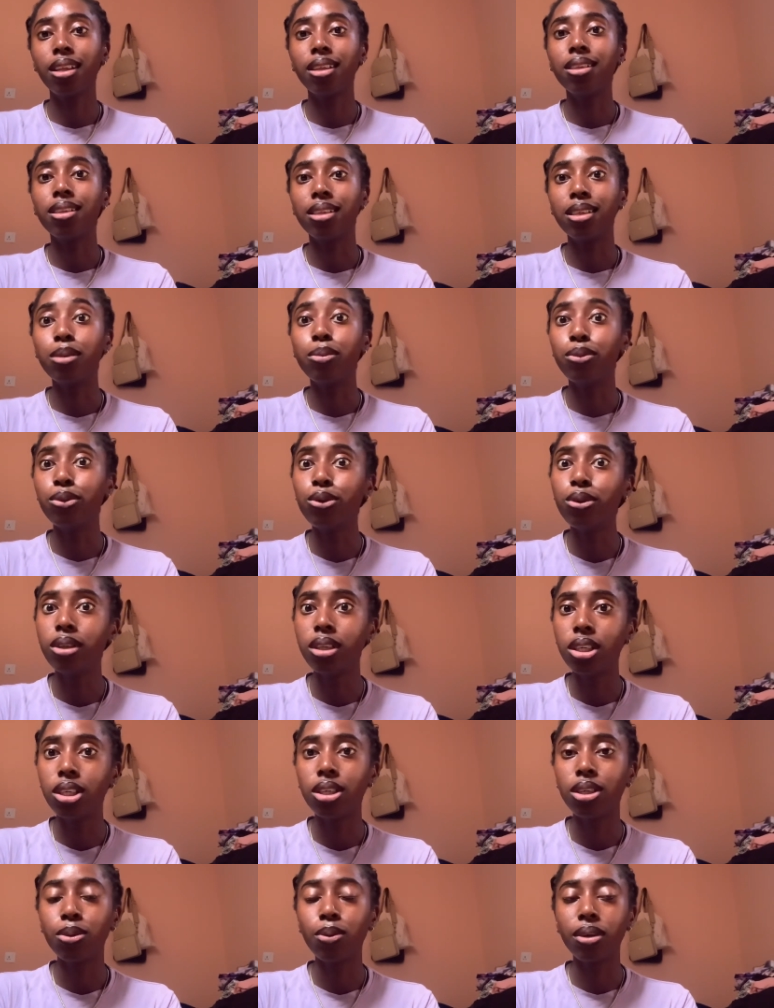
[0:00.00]

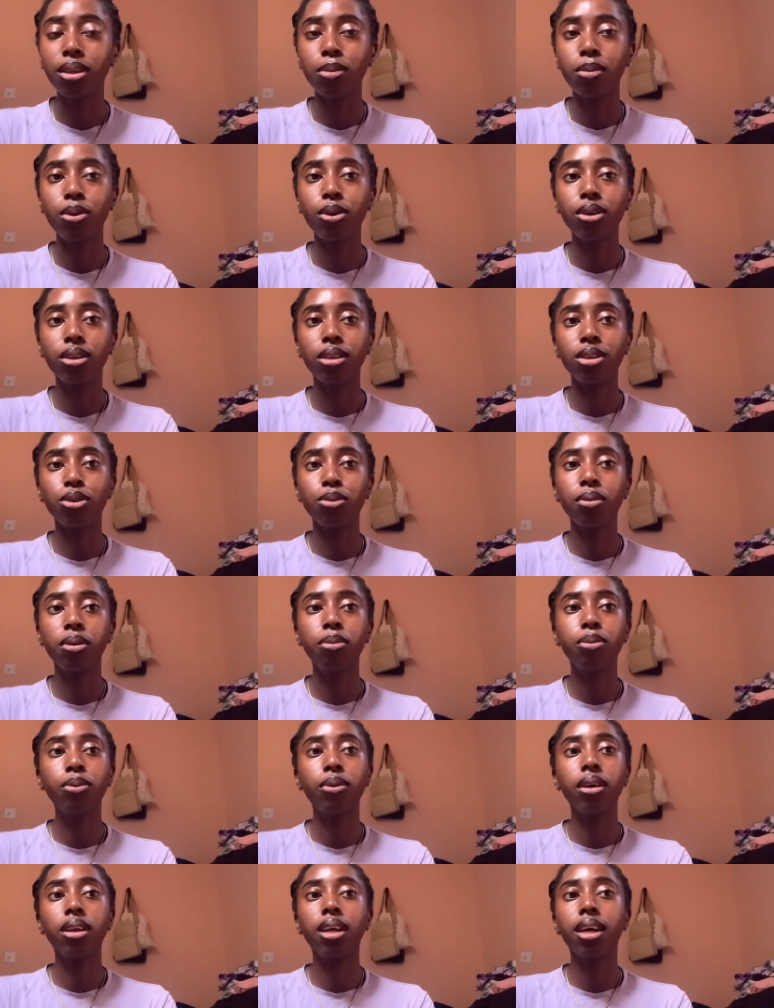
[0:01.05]
demolished was because, you know, people
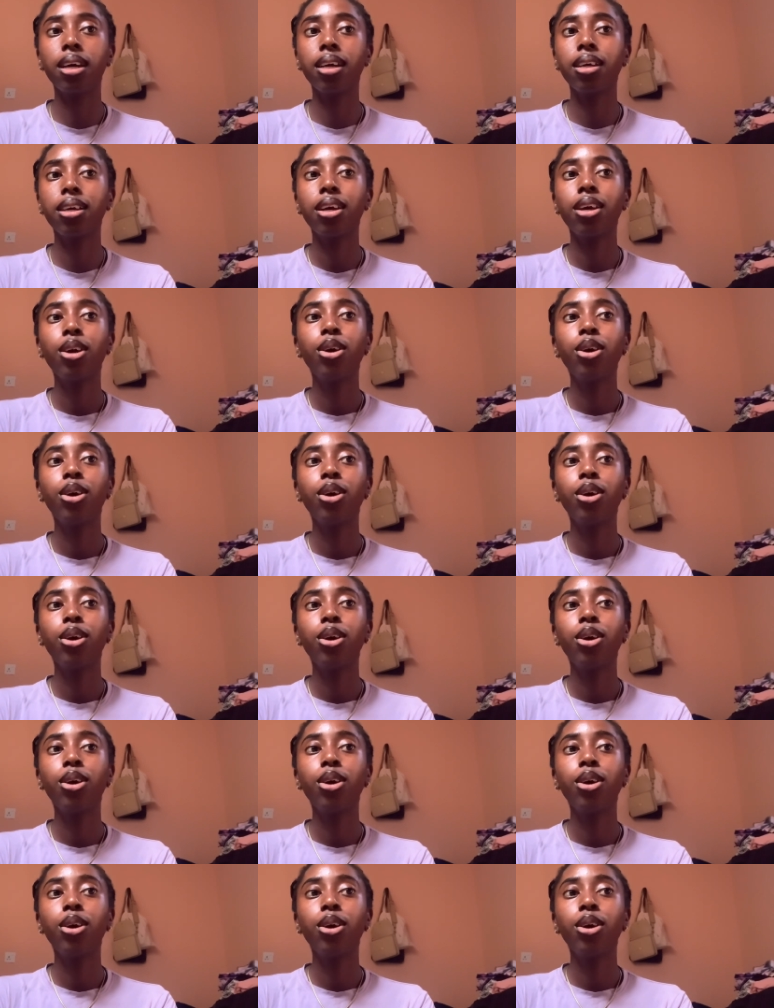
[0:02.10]
were like,